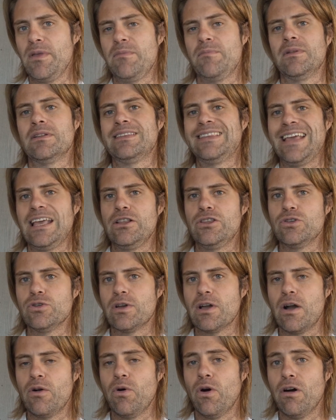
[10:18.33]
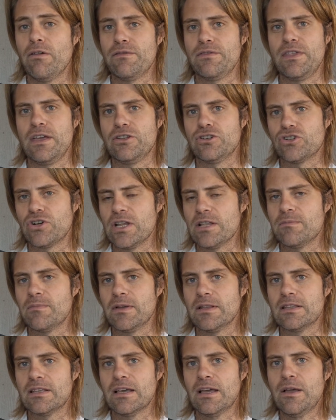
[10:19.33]
tend to go off their
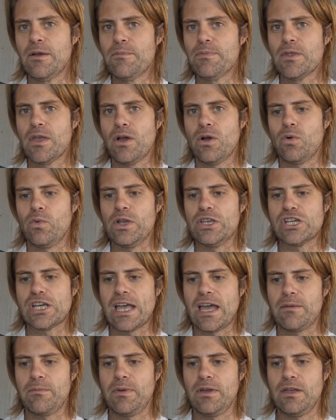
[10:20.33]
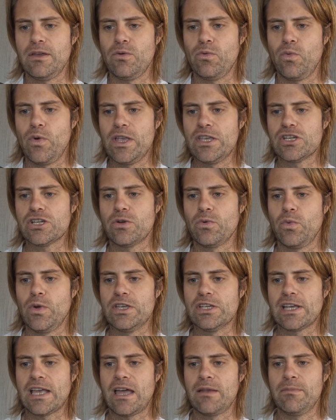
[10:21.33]
treatment, which can be
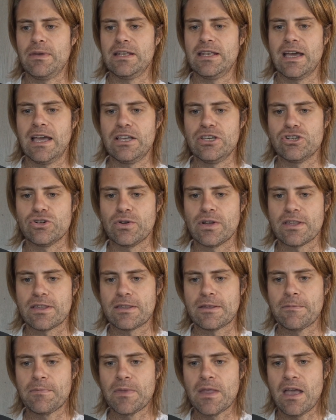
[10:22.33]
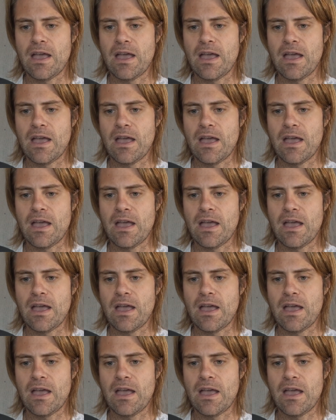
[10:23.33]
dangerous.